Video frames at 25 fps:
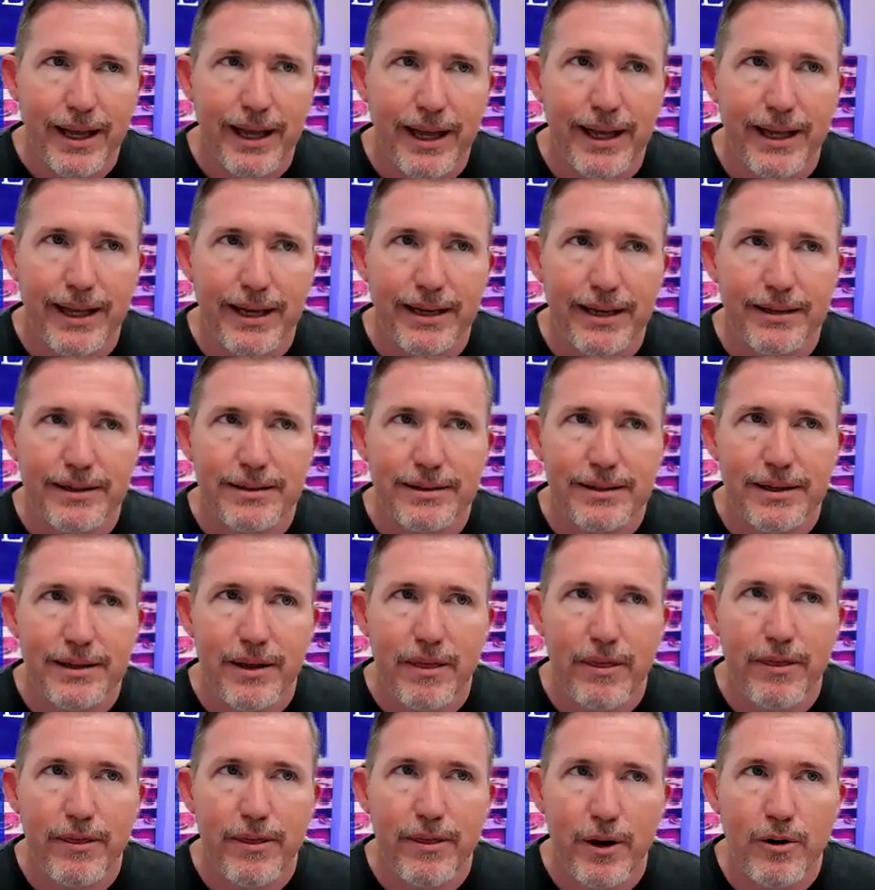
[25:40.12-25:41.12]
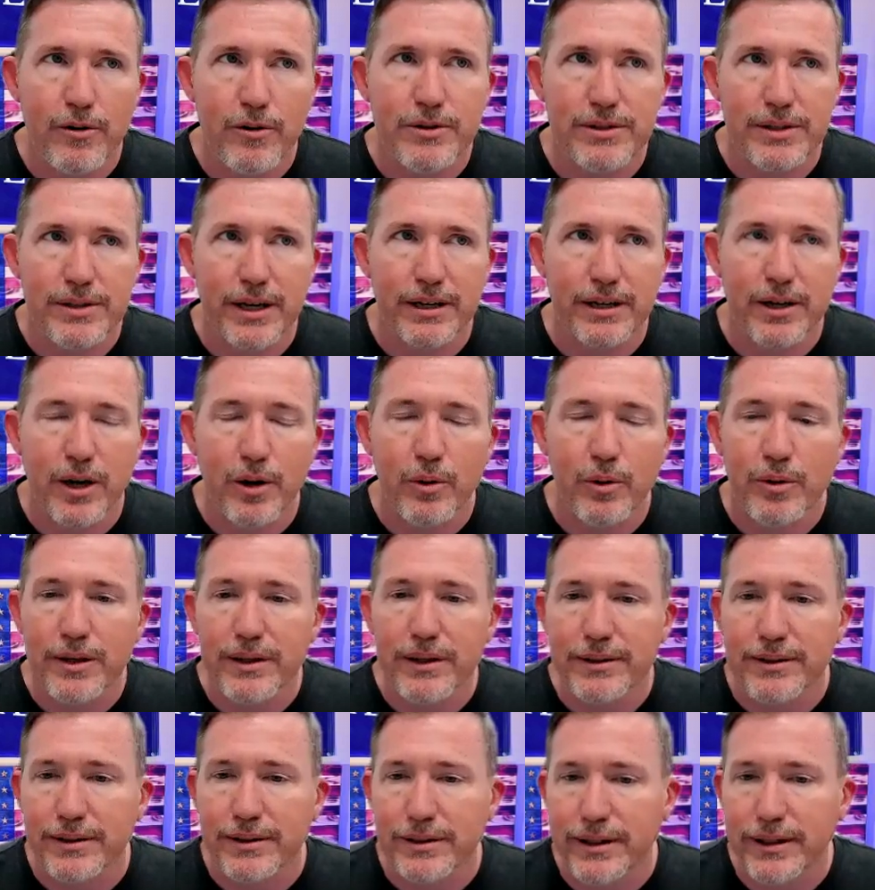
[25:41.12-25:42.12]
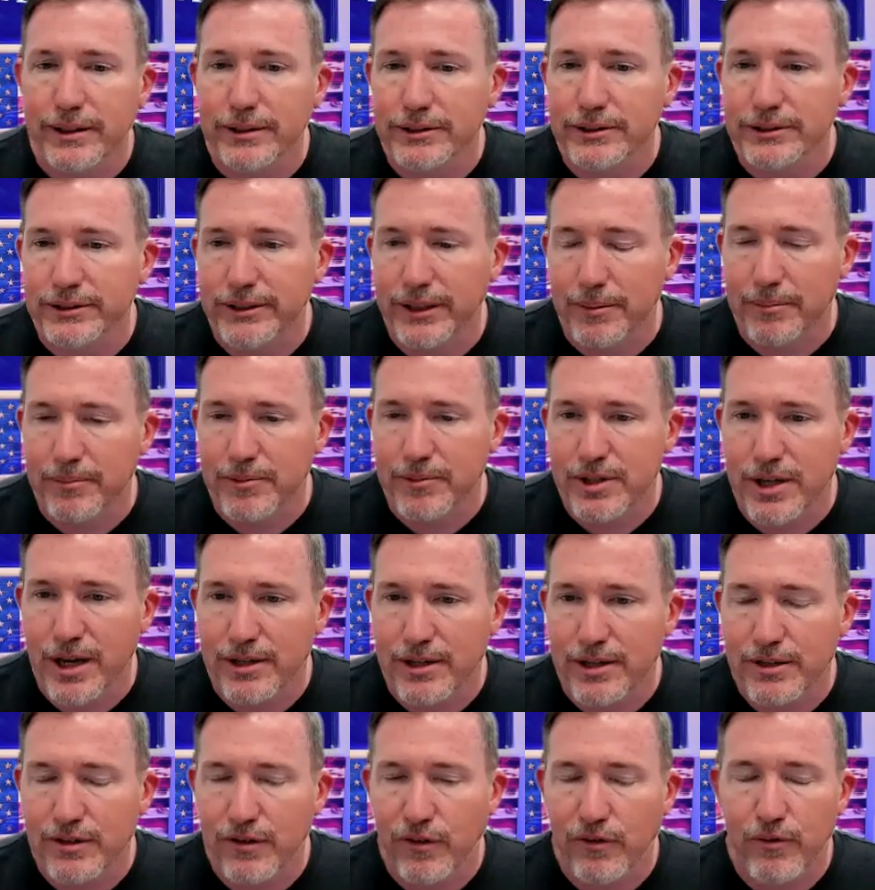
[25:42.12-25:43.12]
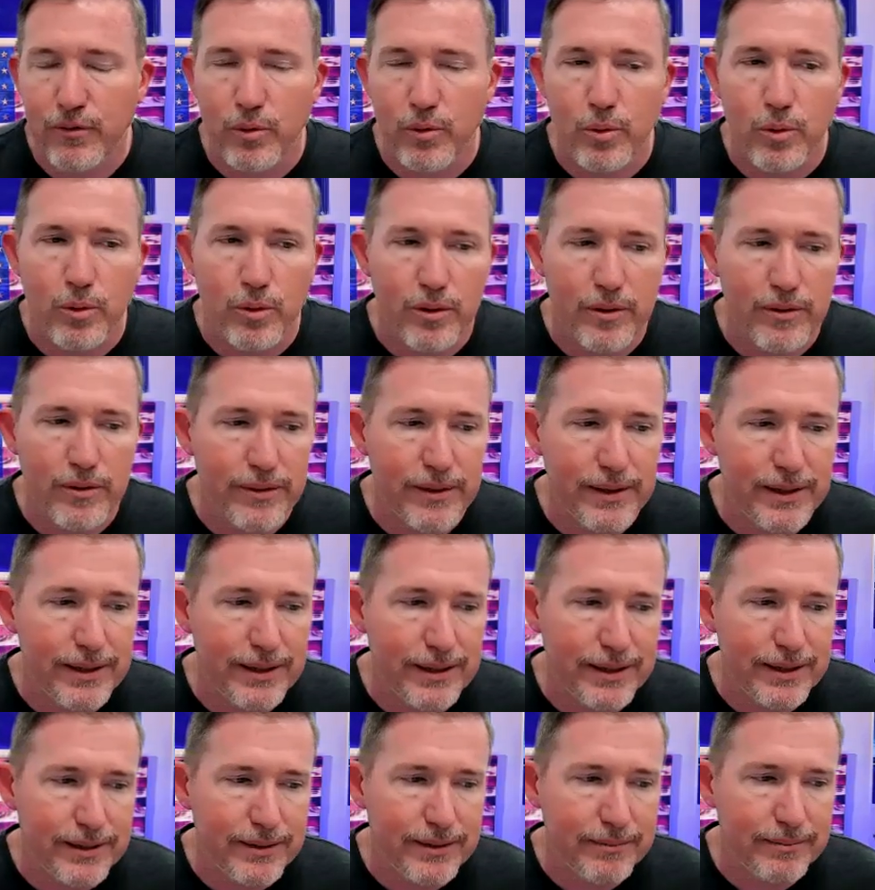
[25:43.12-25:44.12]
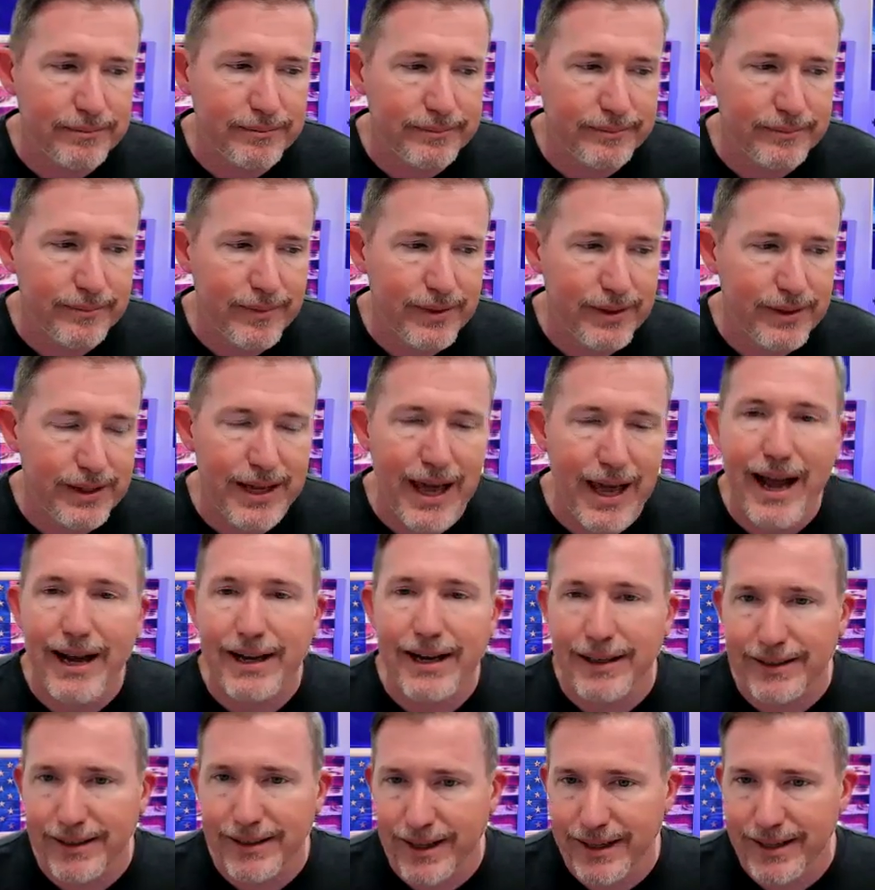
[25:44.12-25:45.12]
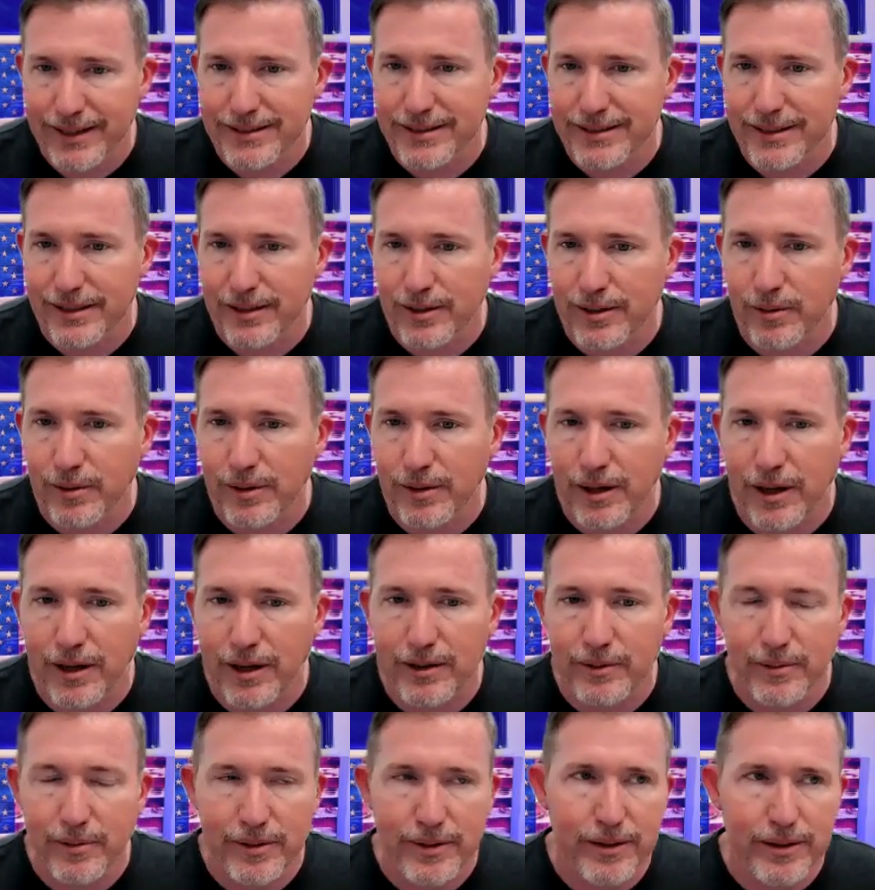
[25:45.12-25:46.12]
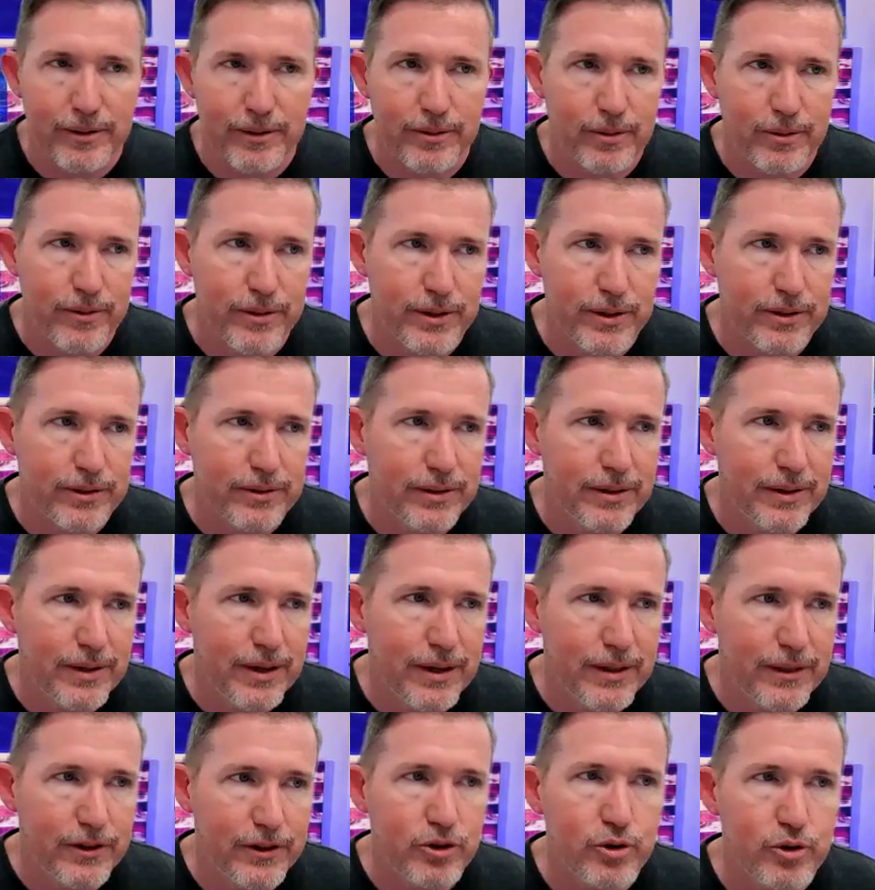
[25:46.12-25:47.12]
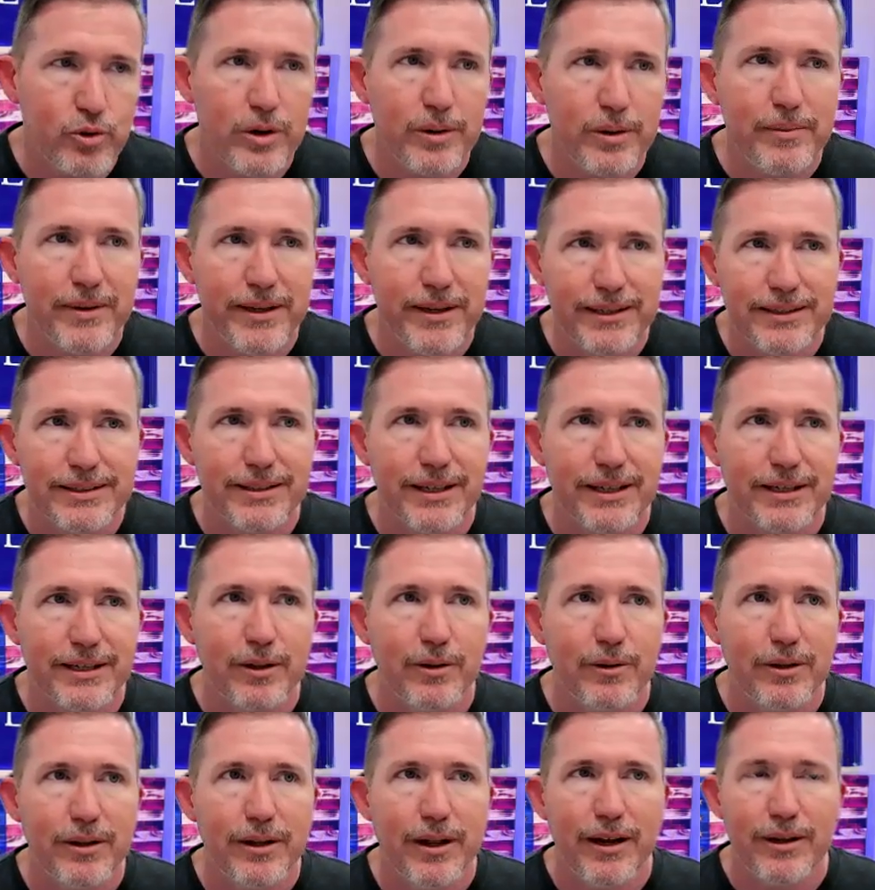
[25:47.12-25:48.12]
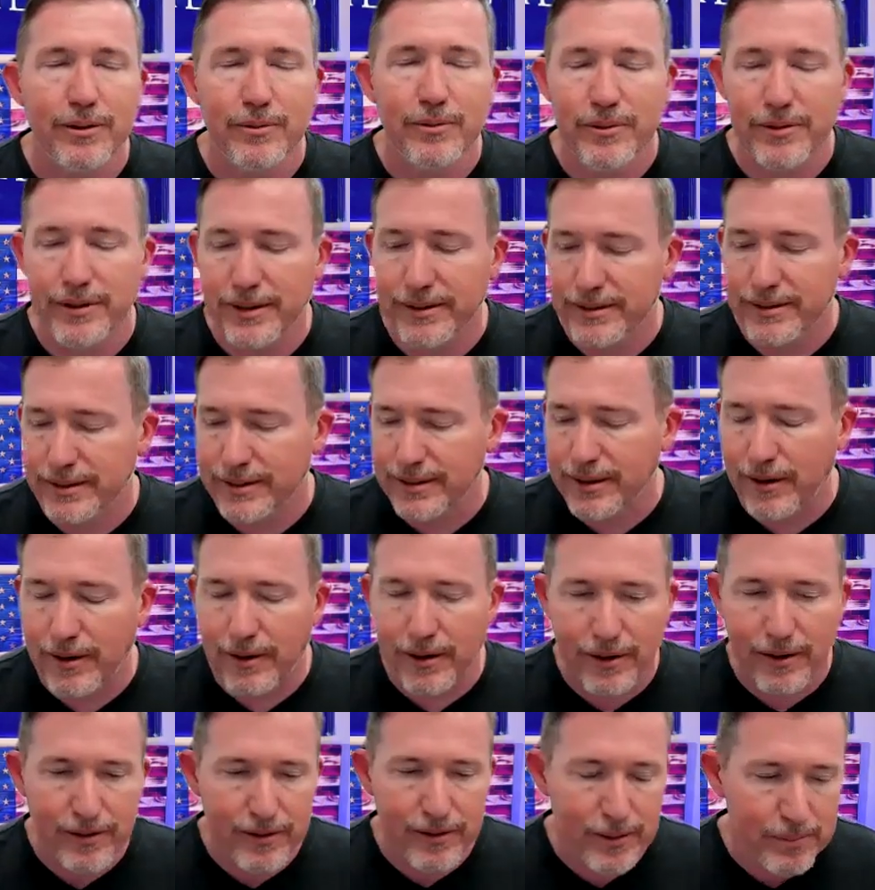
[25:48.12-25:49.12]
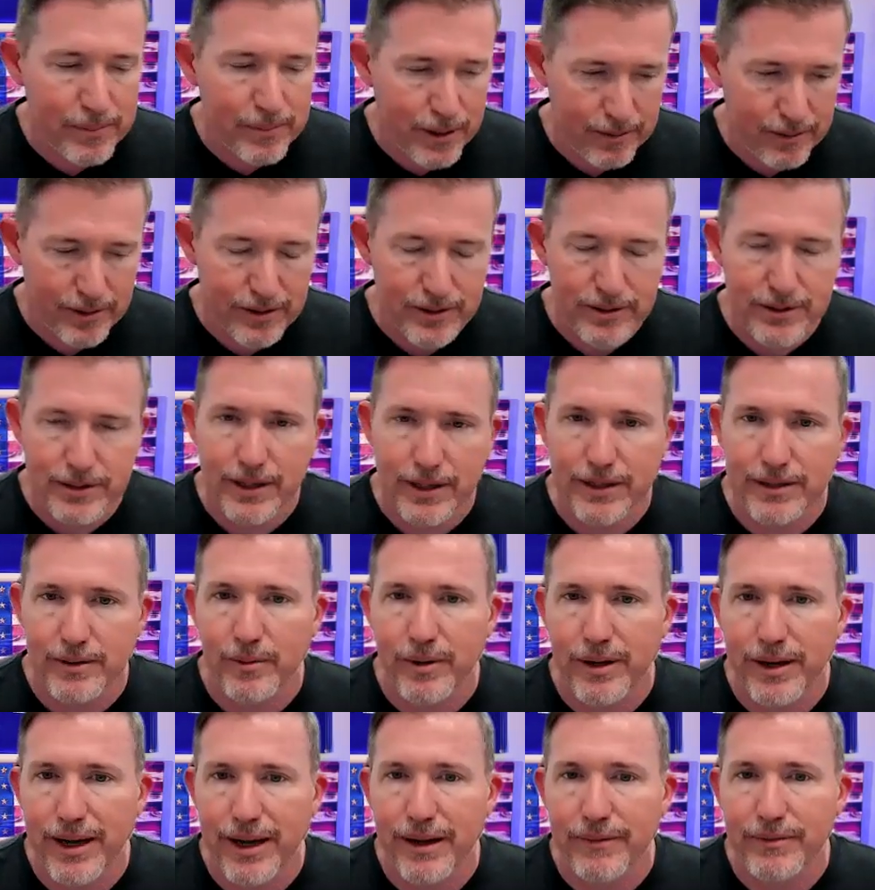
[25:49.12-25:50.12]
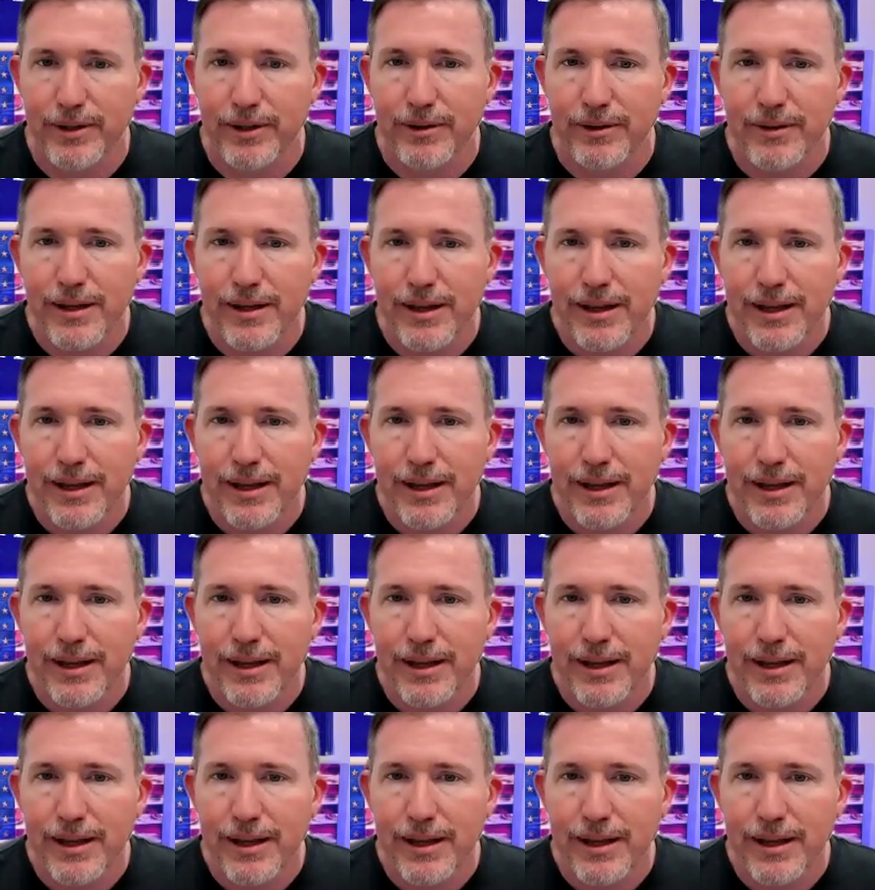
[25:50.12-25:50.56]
And those that go into leadership just for the accolades that go along with it, or the trimmings that go along with it, the car, the bonus check, or what have you,